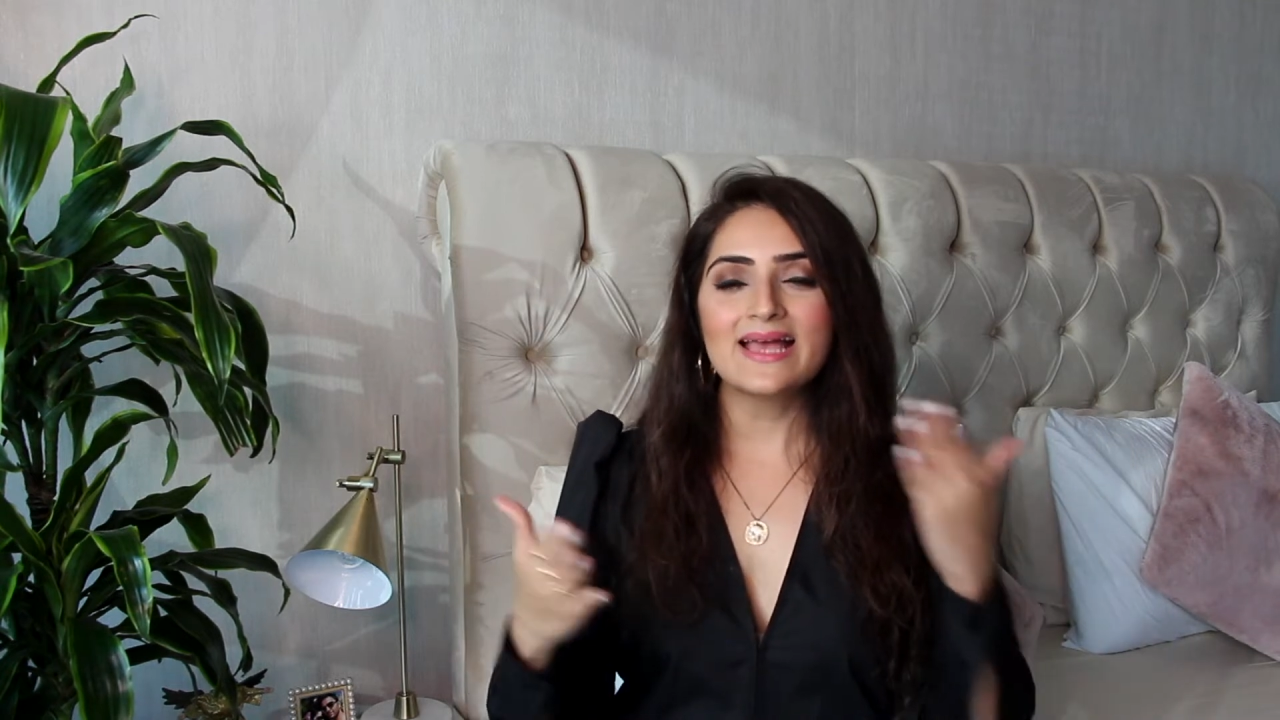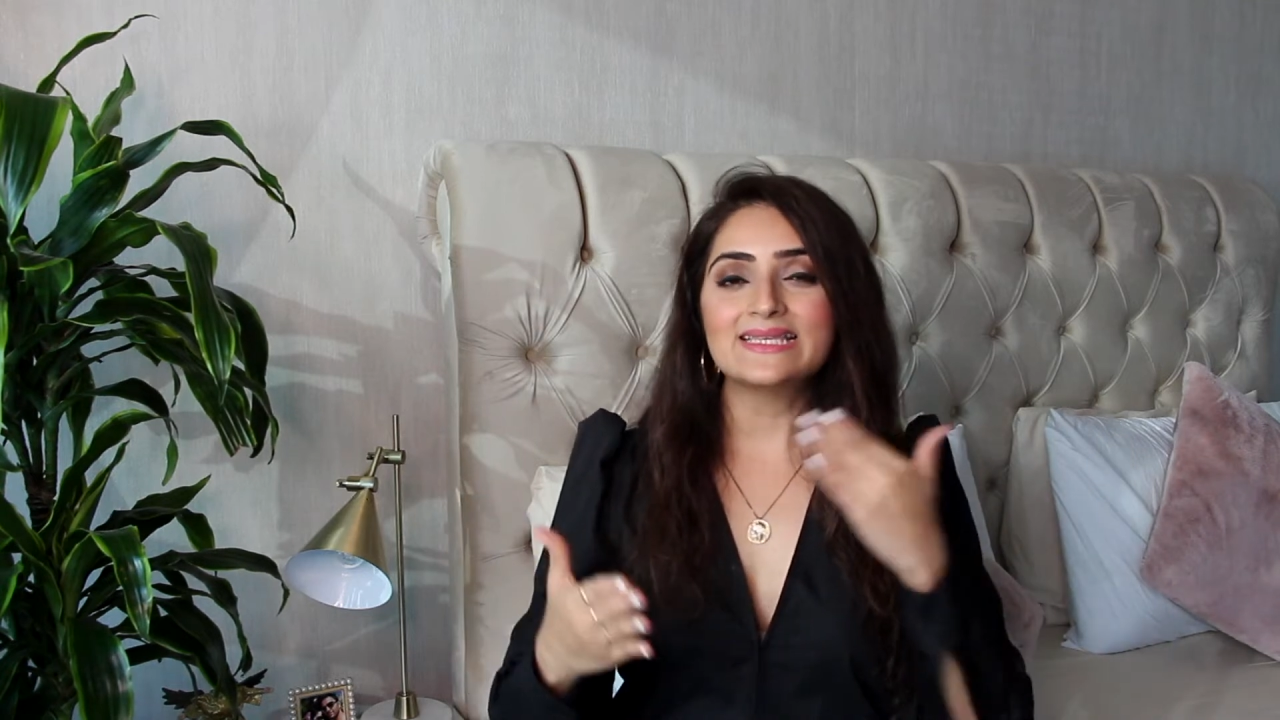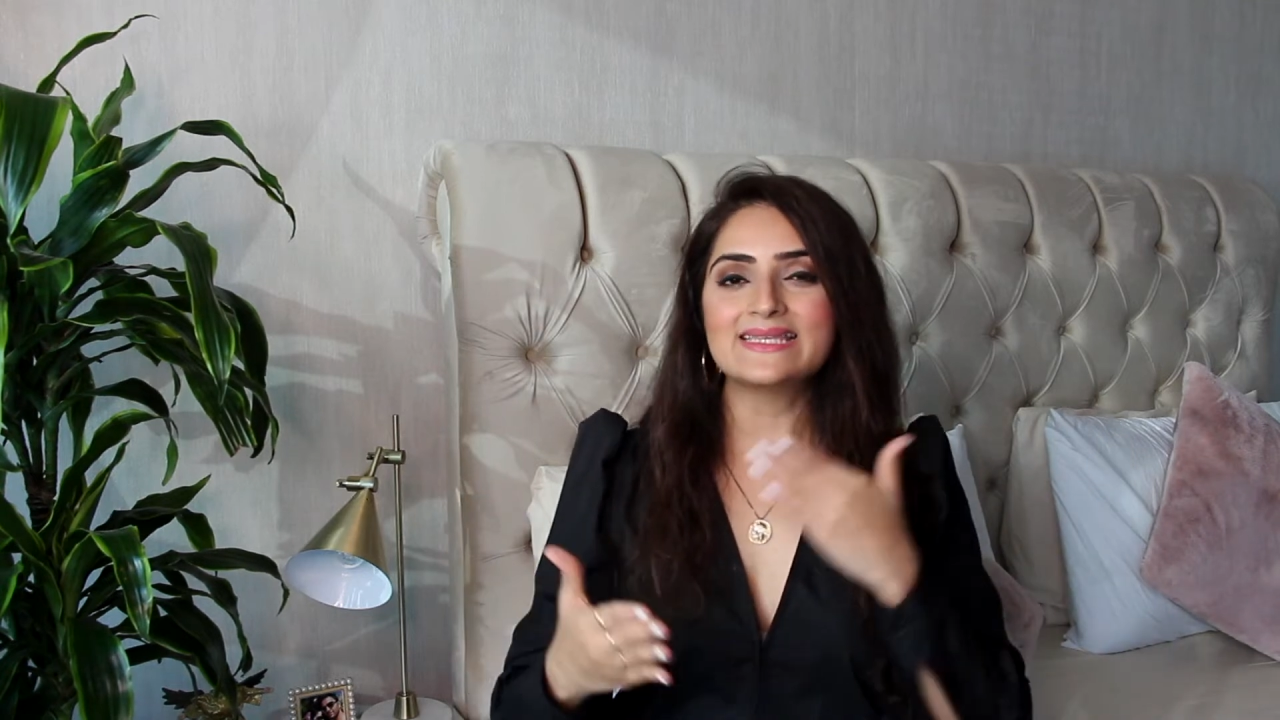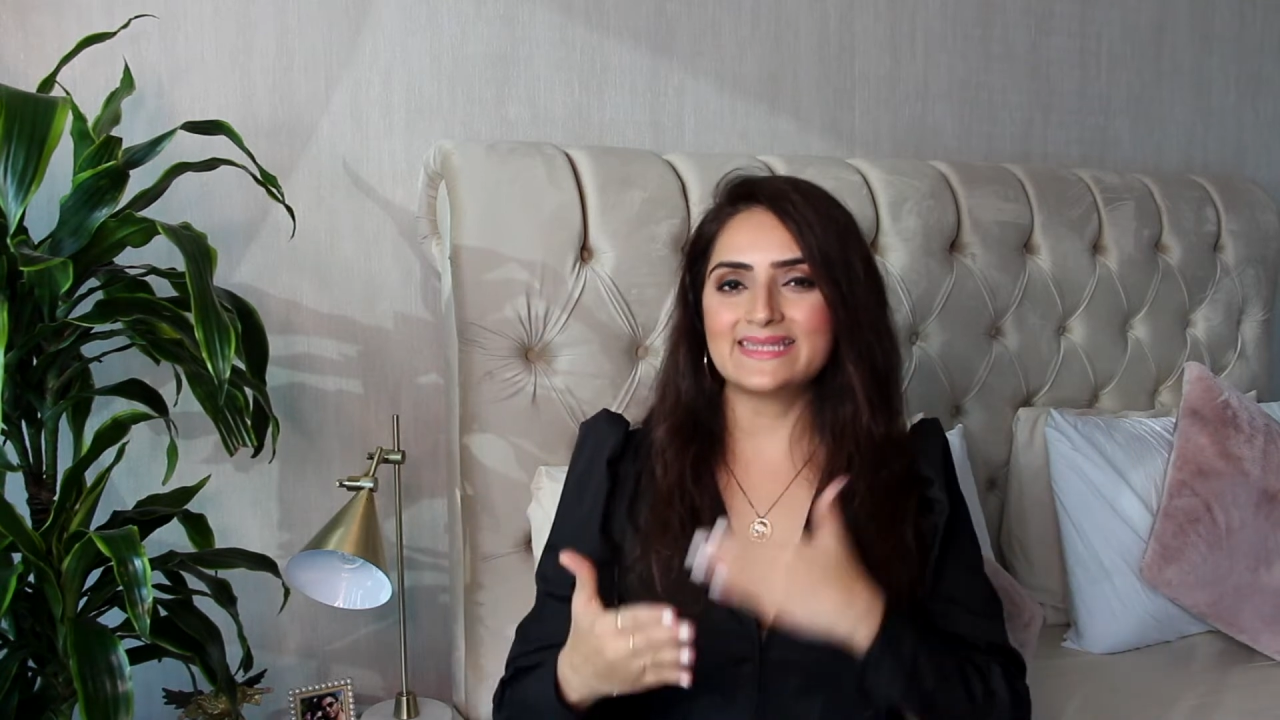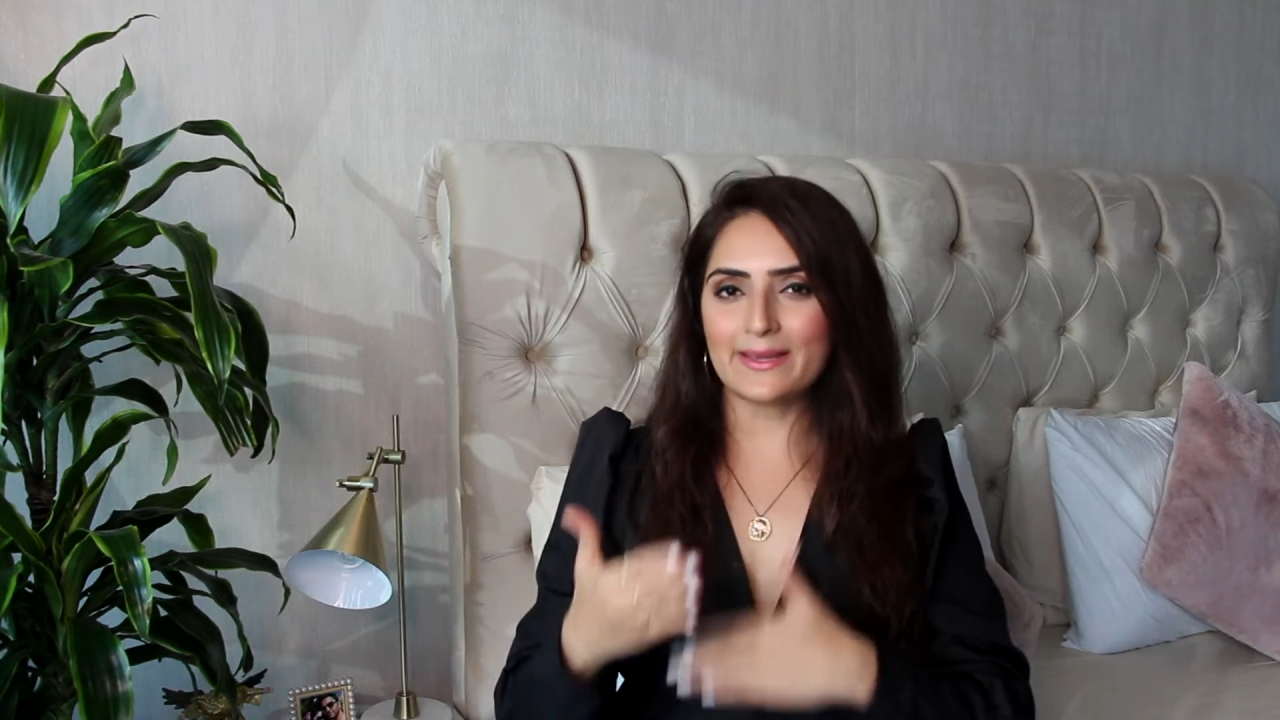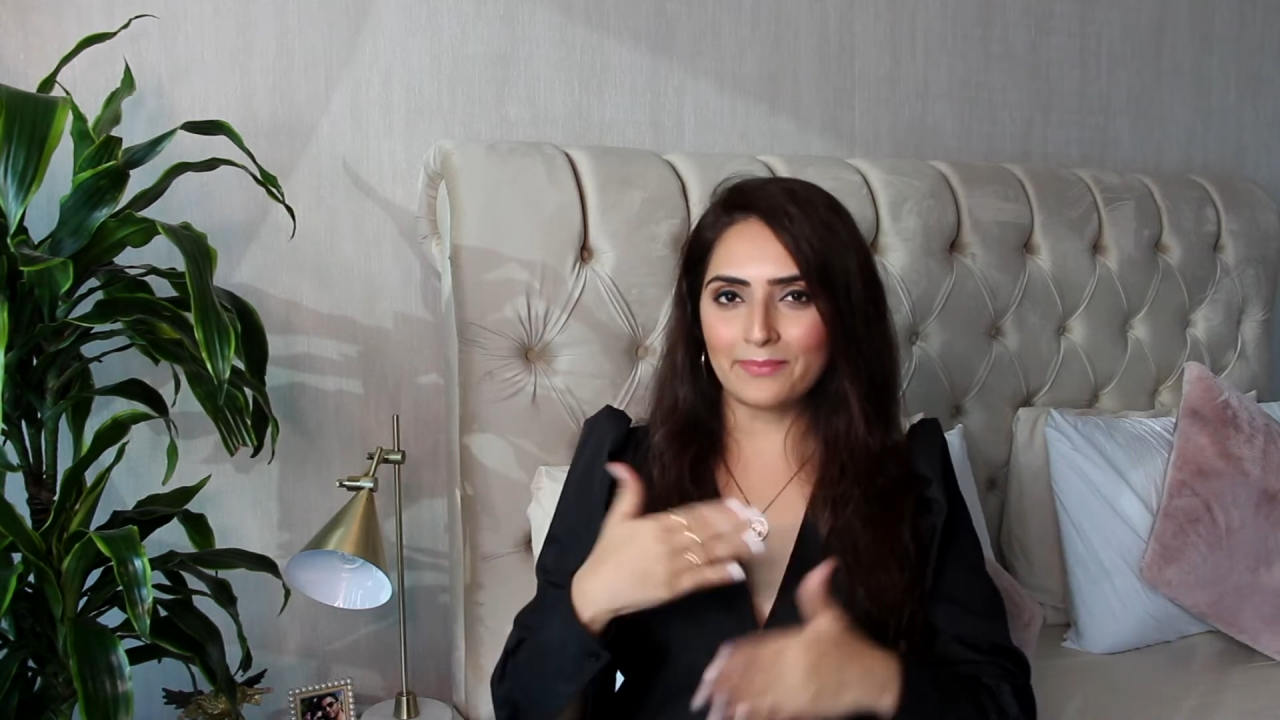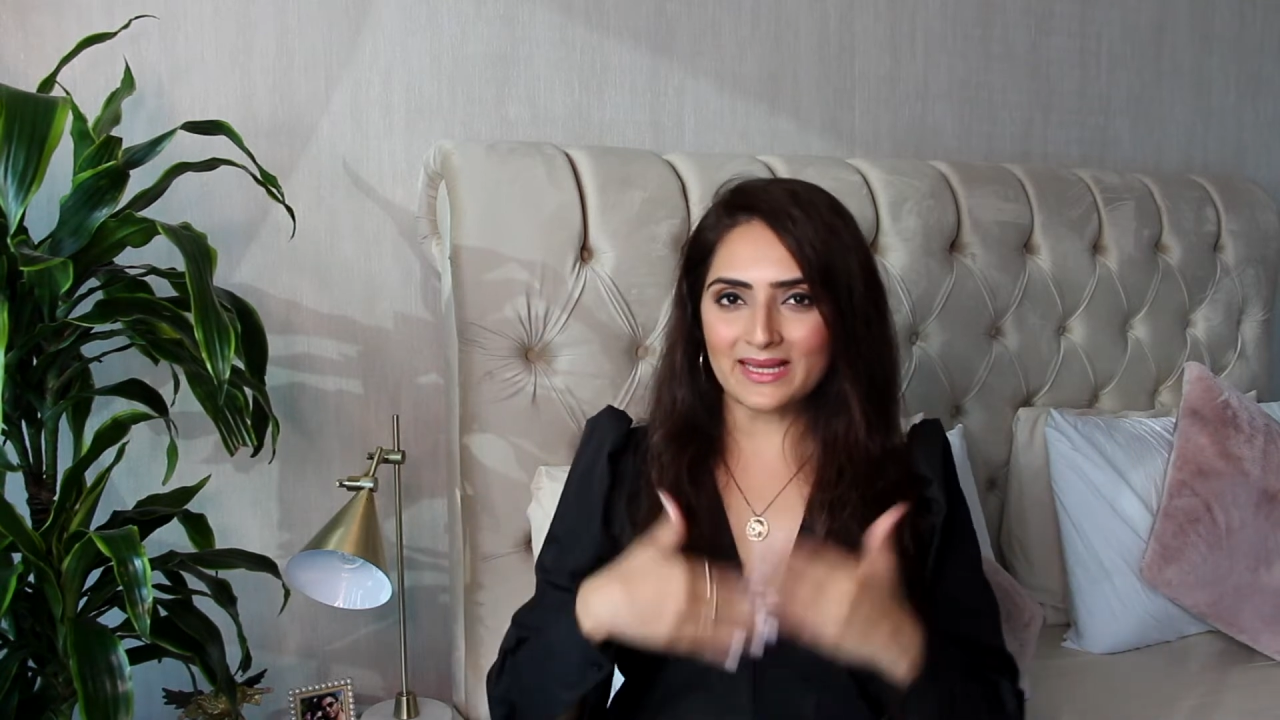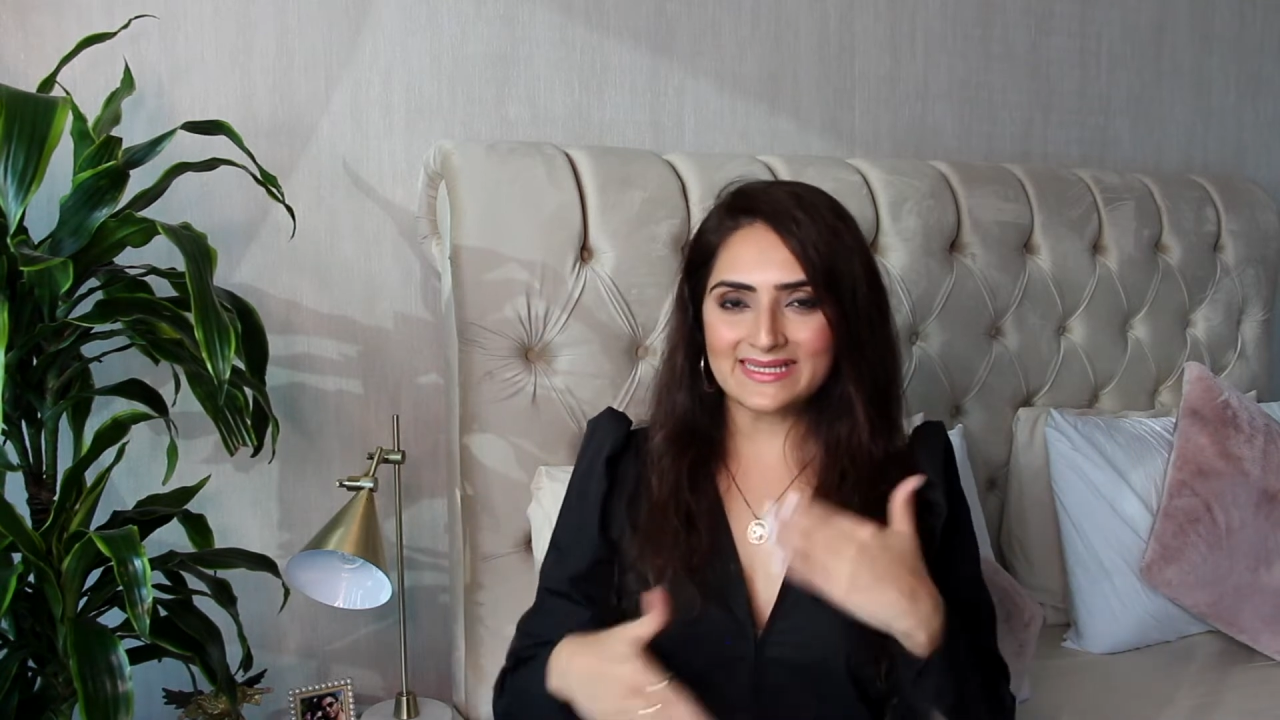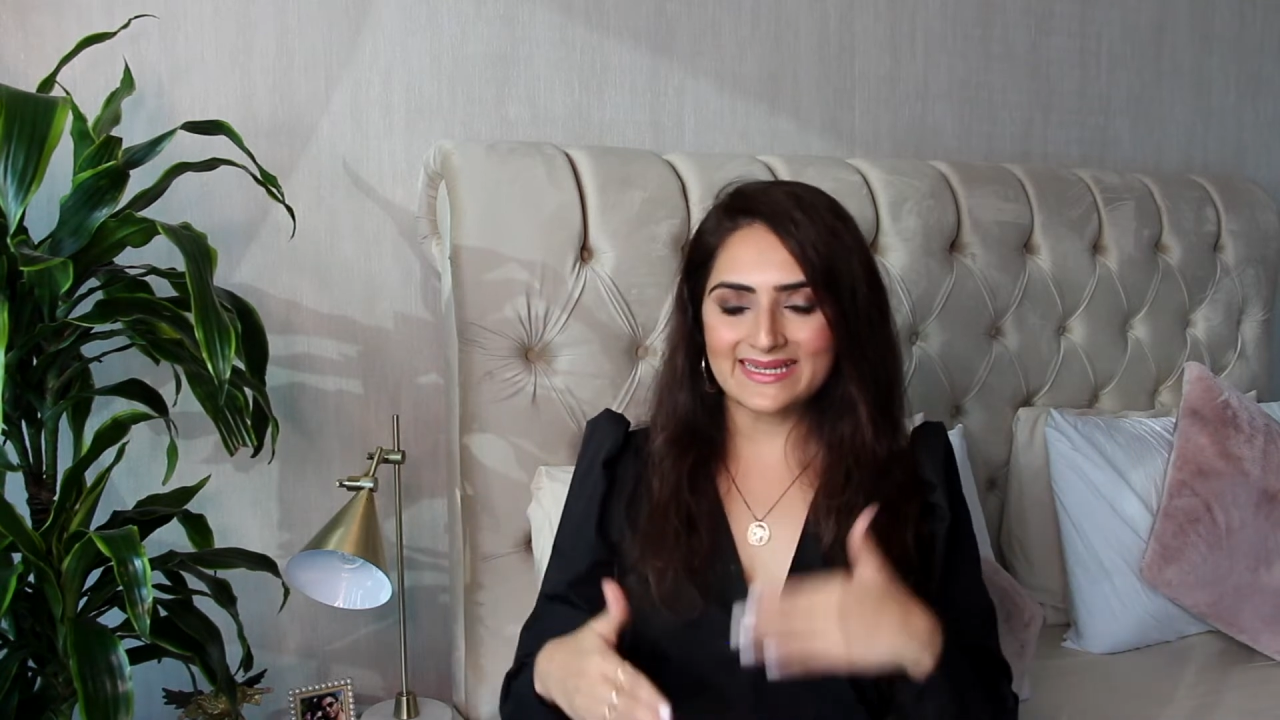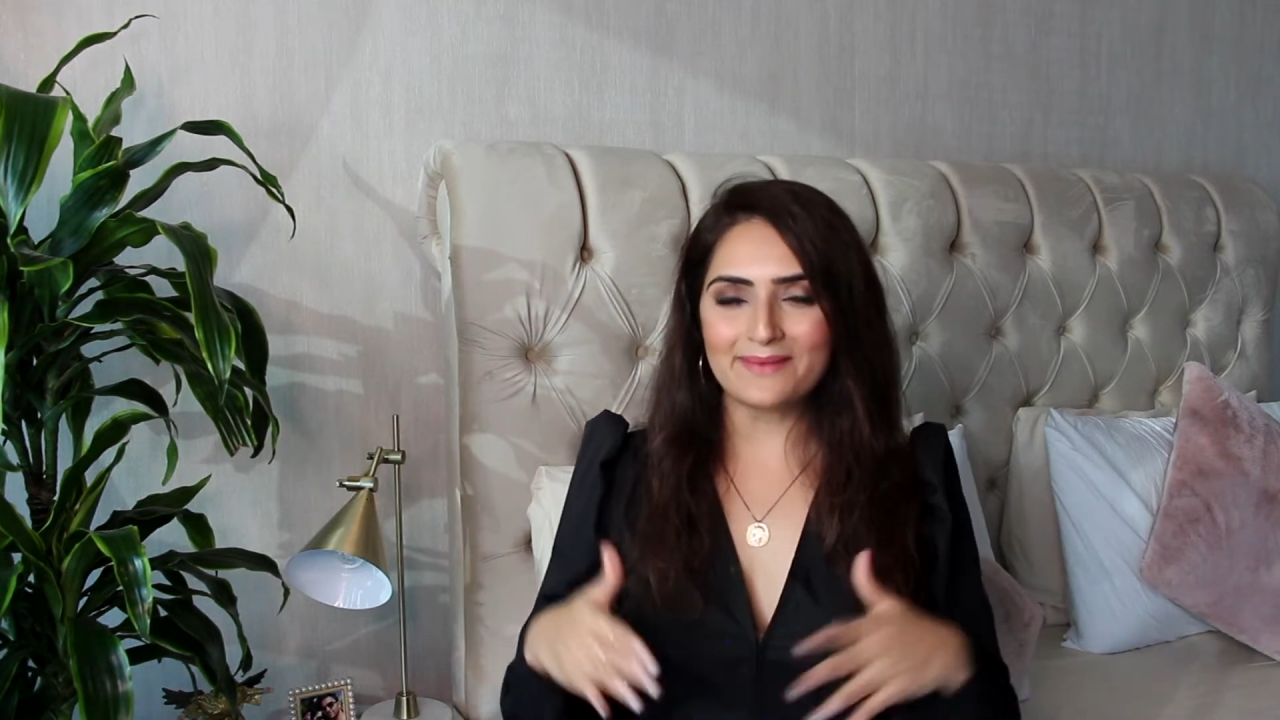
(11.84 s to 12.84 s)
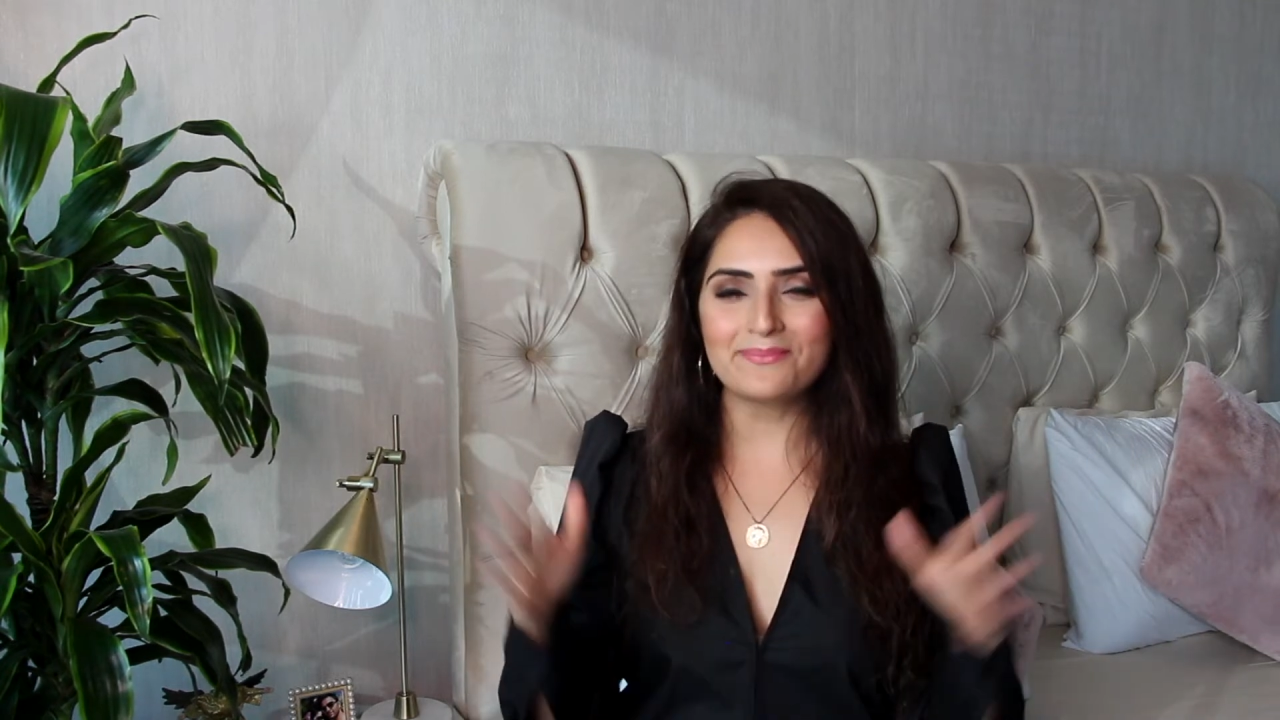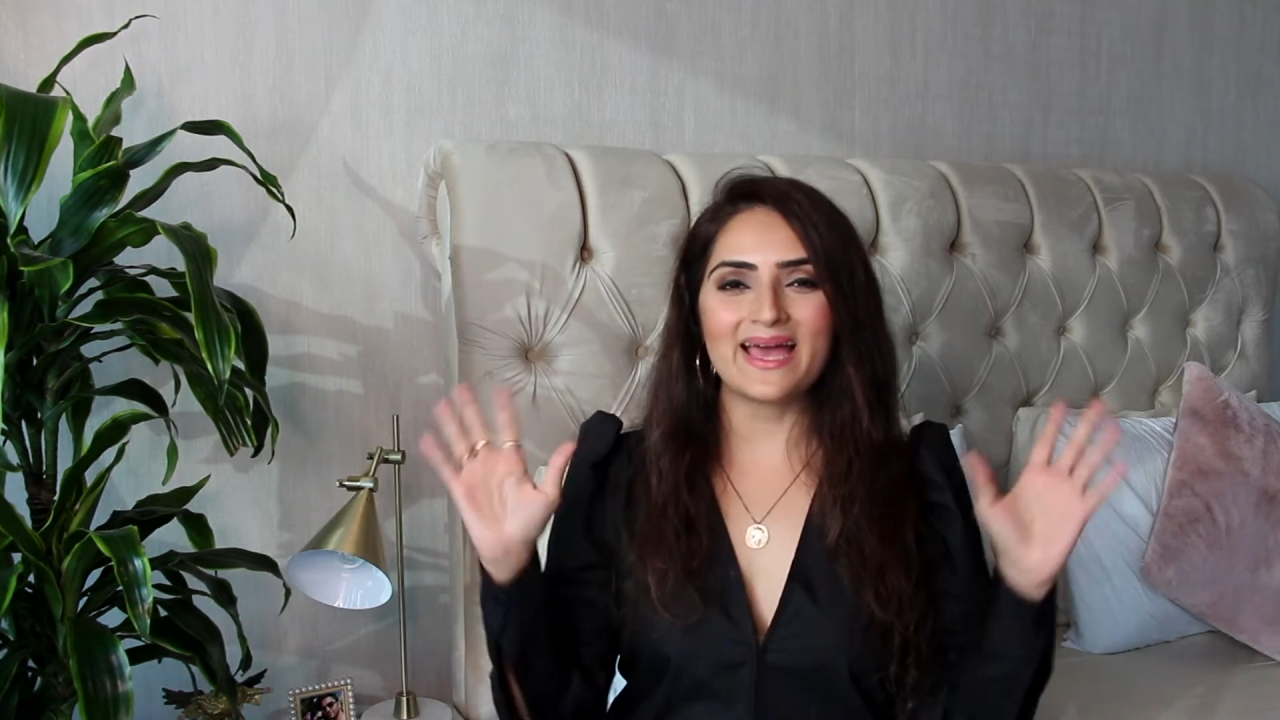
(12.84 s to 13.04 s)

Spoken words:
step by step,